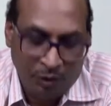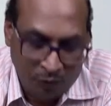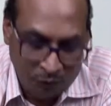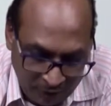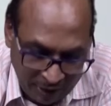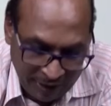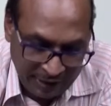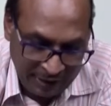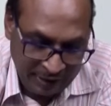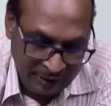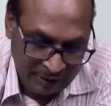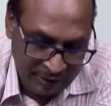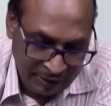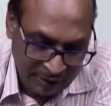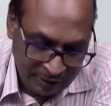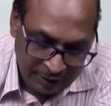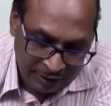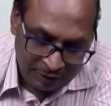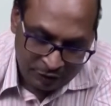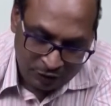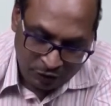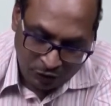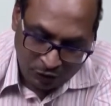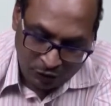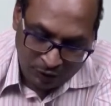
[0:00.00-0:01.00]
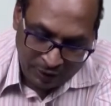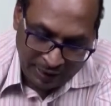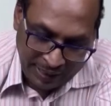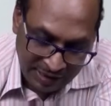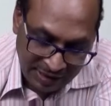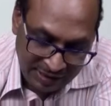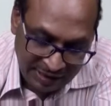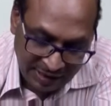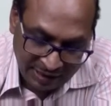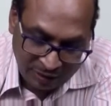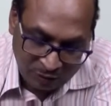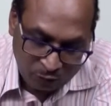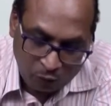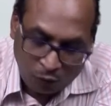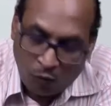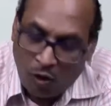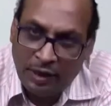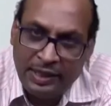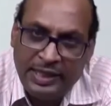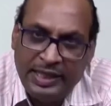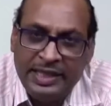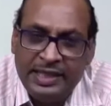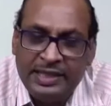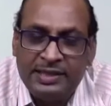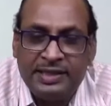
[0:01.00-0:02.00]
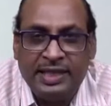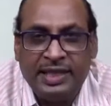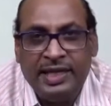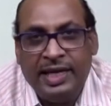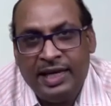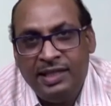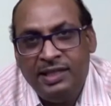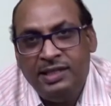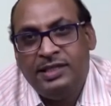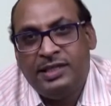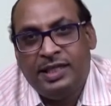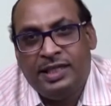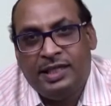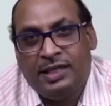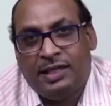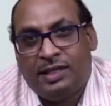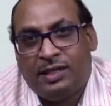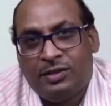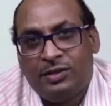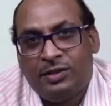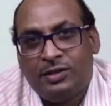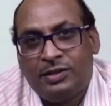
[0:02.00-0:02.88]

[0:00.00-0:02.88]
Fine. So engine, what is an engine?